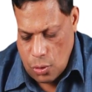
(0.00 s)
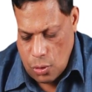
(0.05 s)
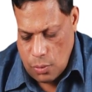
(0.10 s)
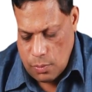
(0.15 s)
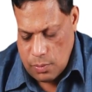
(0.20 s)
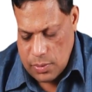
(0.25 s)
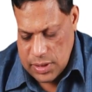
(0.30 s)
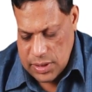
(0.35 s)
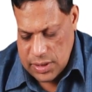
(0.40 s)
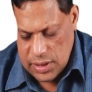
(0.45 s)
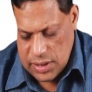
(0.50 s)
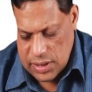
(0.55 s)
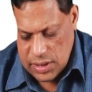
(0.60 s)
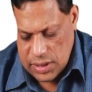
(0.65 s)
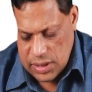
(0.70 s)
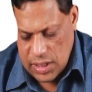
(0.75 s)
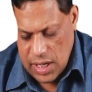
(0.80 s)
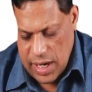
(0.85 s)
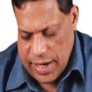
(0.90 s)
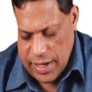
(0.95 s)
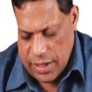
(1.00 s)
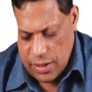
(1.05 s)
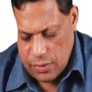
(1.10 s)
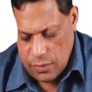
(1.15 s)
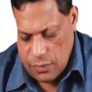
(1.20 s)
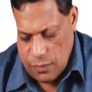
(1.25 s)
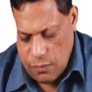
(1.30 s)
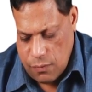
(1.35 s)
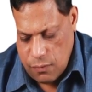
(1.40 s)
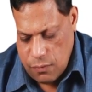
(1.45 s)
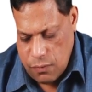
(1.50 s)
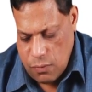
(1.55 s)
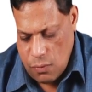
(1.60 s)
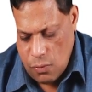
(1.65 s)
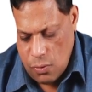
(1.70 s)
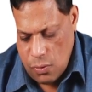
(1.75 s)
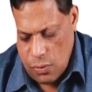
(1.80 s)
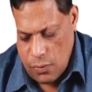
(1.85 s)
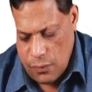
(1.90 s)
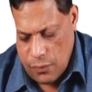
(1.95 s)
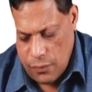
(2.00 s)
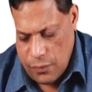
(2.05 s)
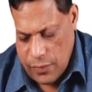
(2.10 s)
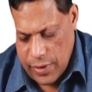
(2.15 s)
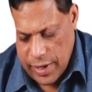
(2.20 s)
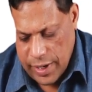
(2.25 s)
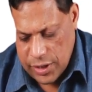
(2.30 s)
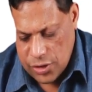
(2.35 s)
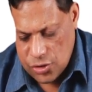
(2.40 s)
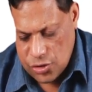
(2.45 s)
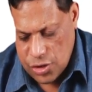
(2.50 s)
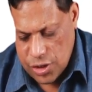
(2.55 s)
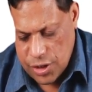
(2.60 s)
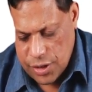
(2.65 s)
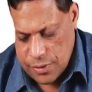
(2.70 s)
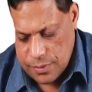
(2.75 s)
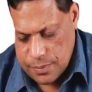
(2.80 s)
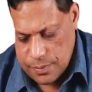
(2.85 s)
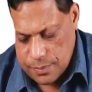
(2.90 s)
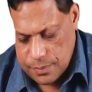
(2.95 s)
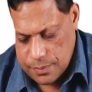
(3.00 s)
common site for fracture